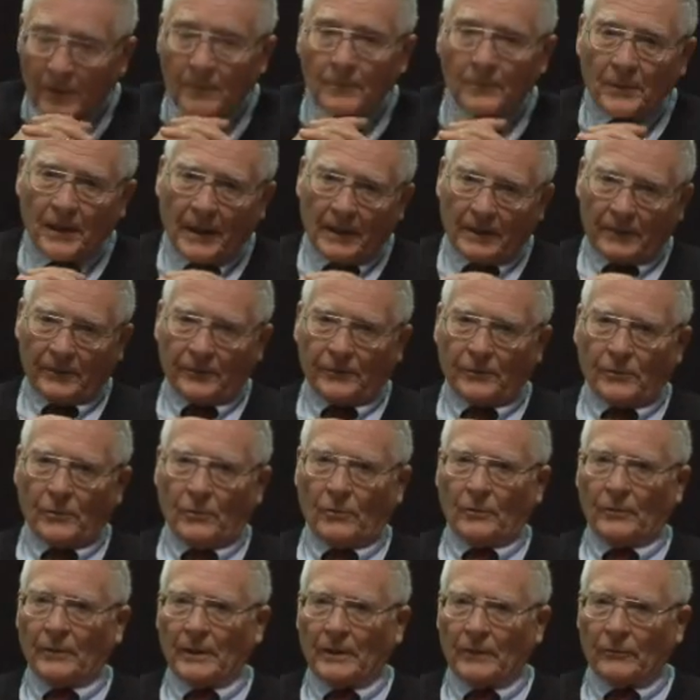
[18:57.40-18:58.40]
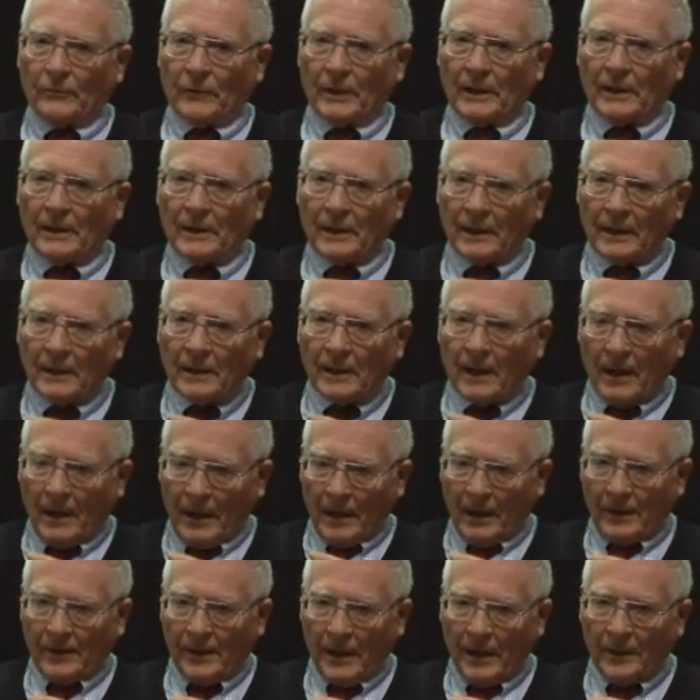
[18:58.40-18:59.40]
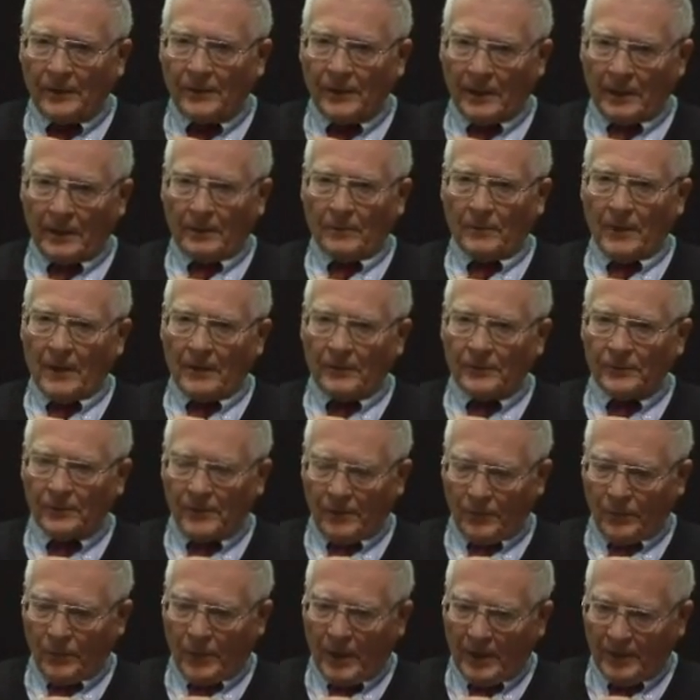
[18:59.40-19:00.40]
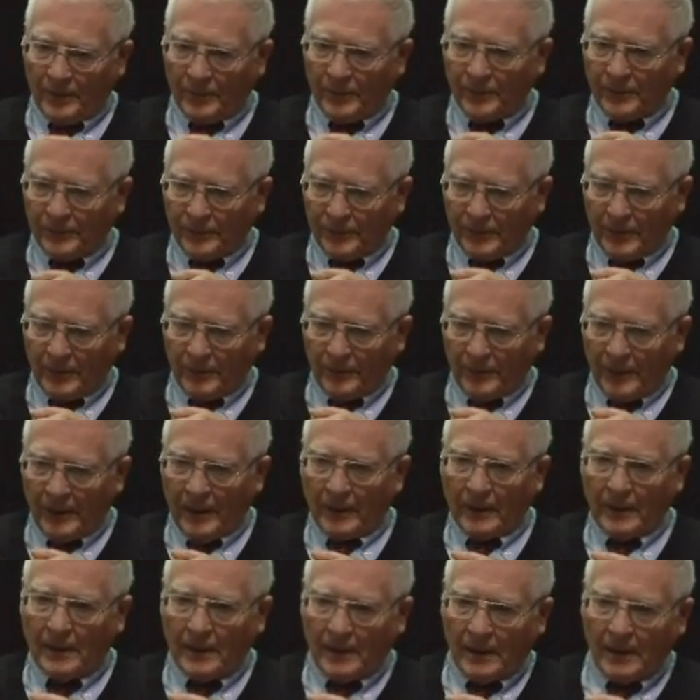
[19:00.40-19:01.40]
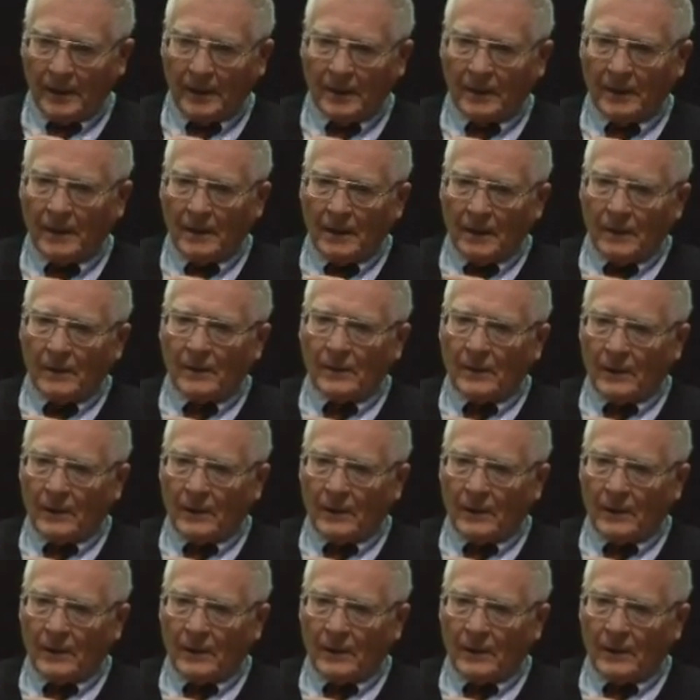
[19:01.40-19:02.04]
a complex story, really, and I think most of one's thinking